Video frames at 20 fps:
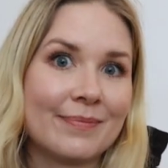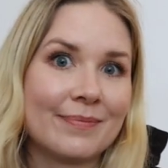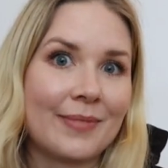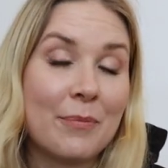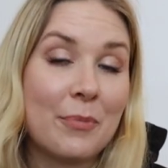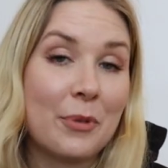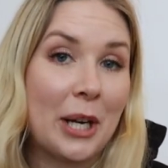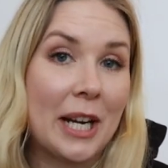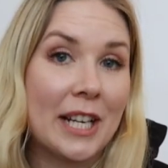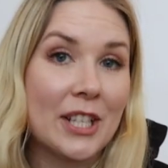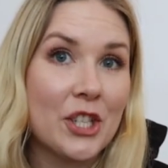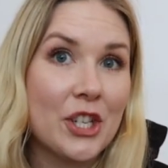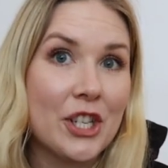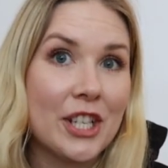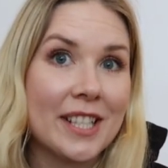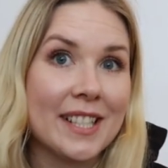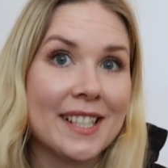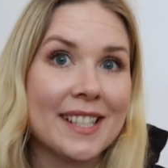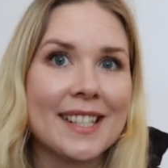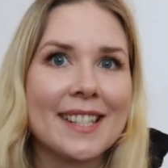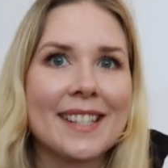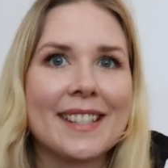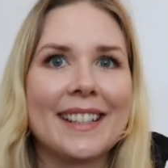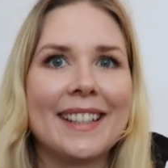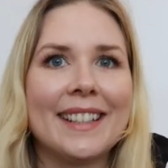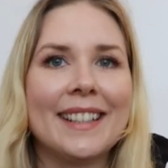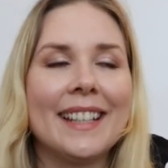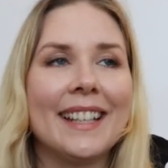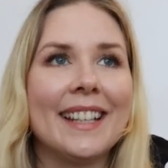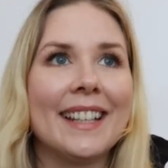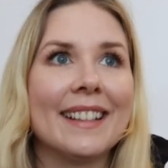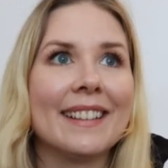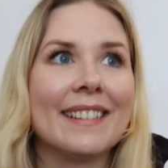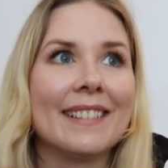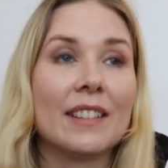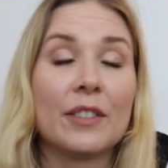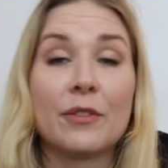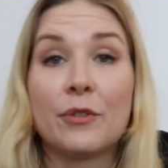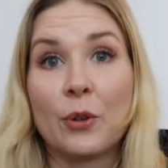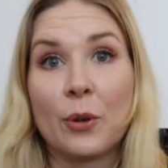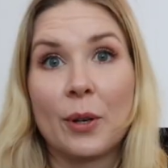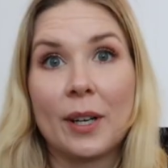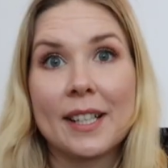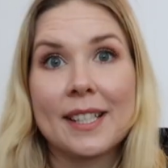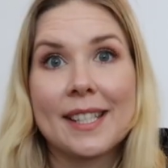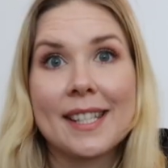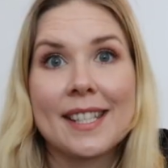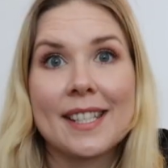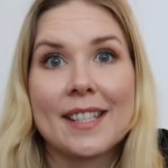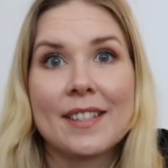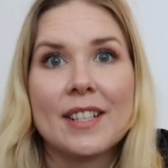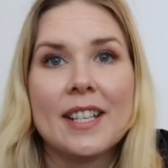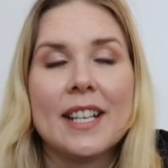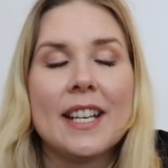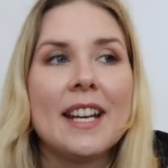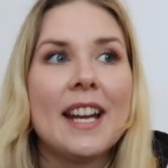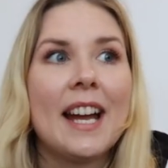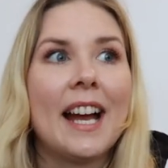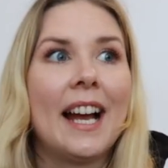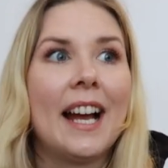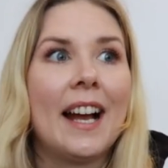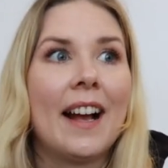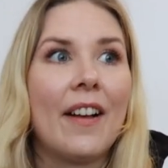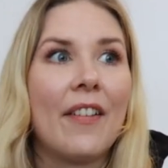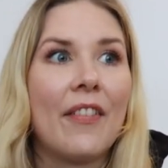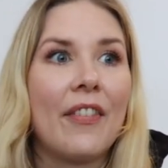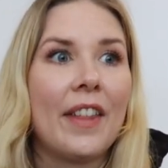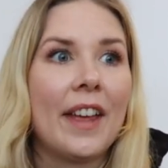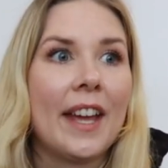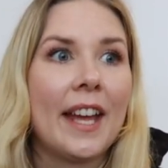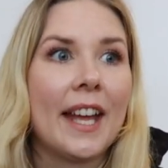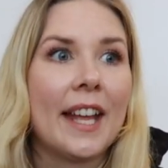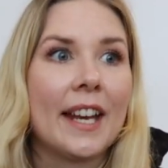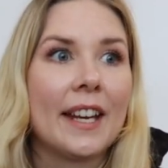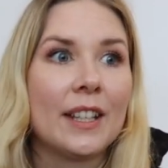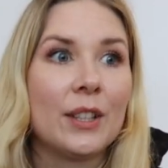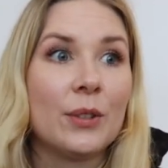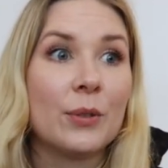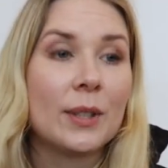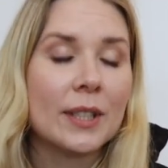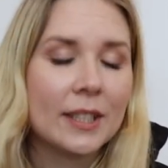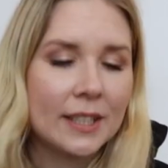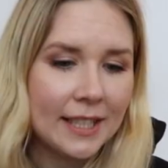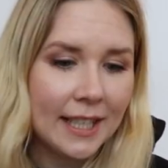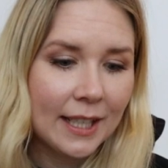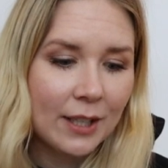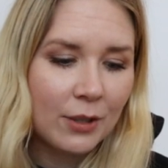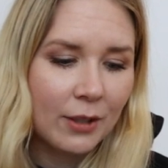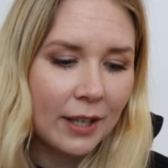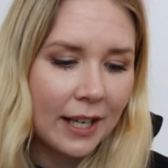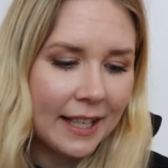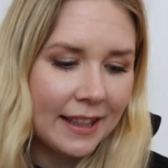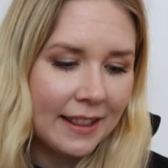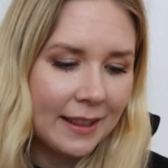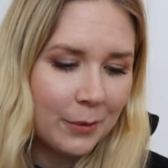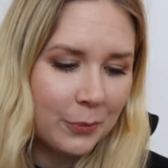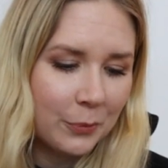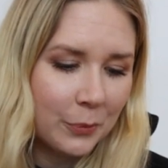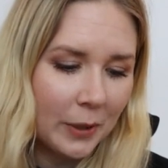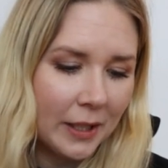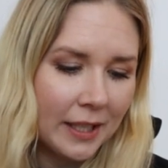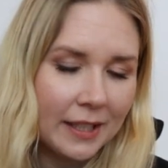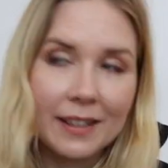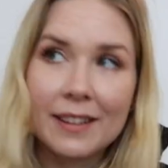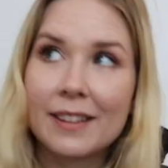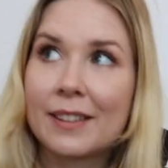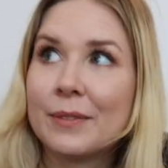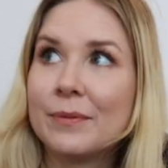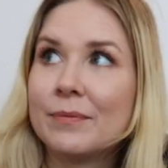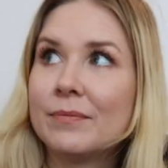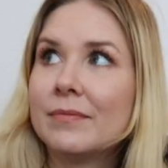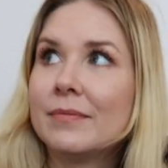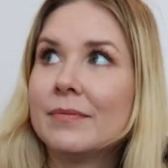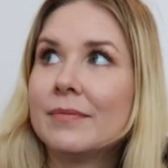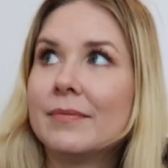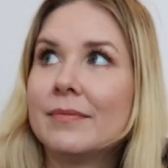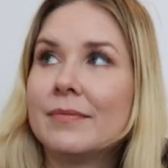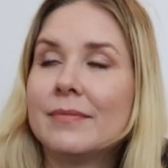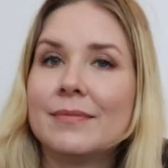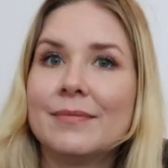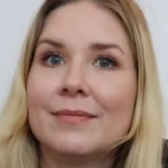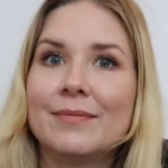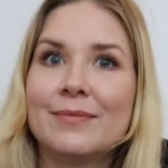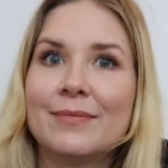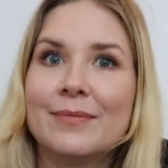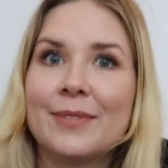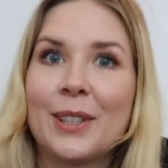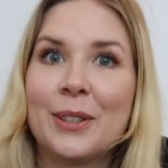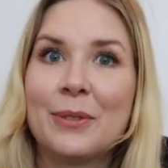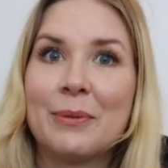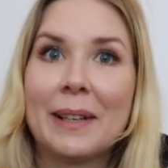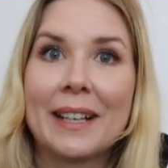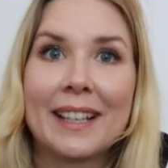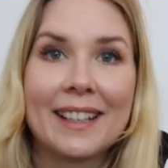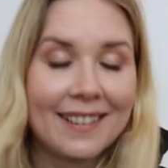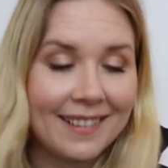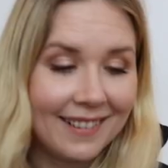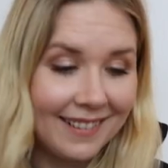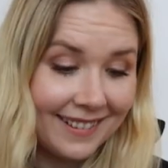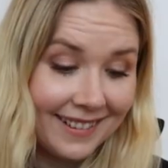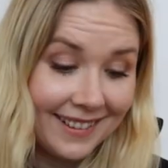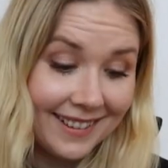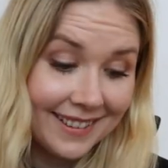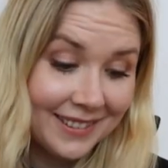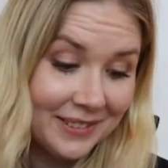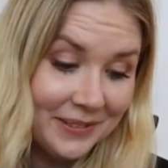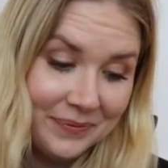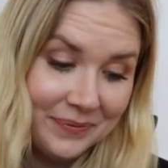branches in the forest, and then you can decorate them with, oh my god,